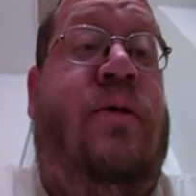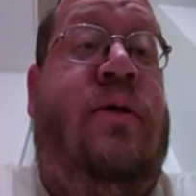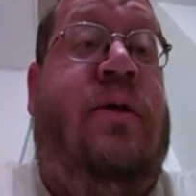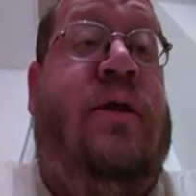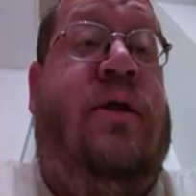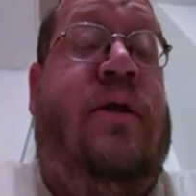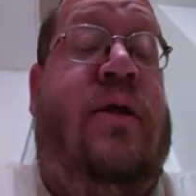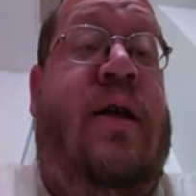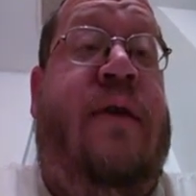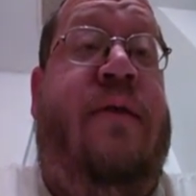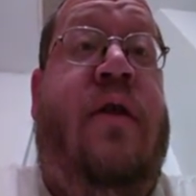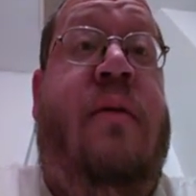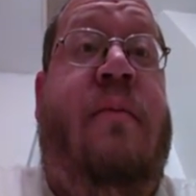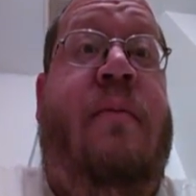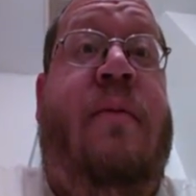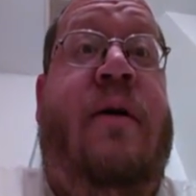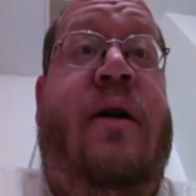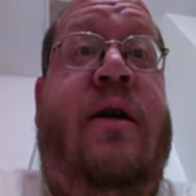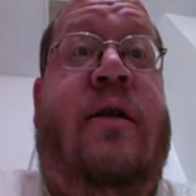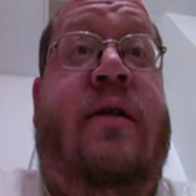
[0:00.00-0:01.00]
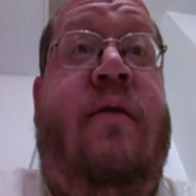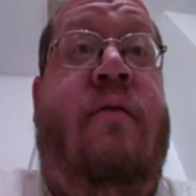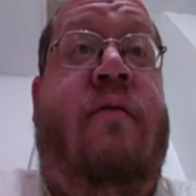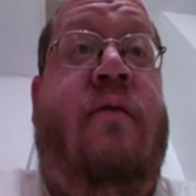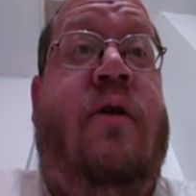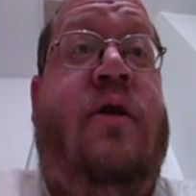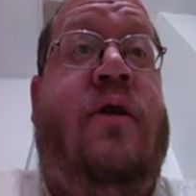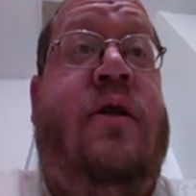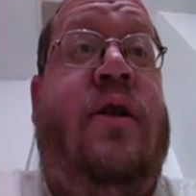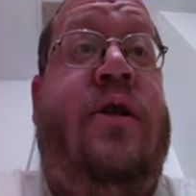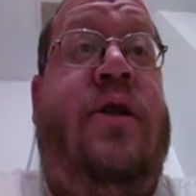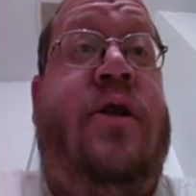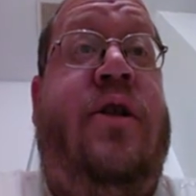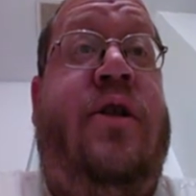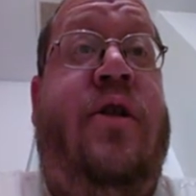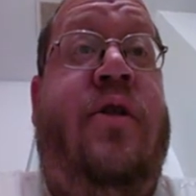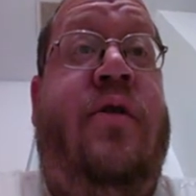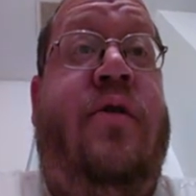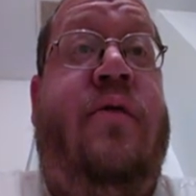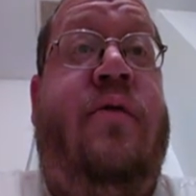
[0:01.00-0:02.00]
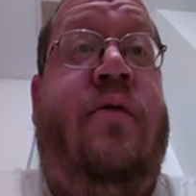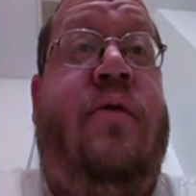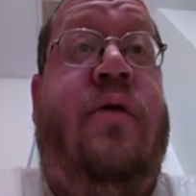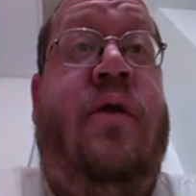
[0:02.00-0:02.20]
It's definitely the best of the ones that she showed.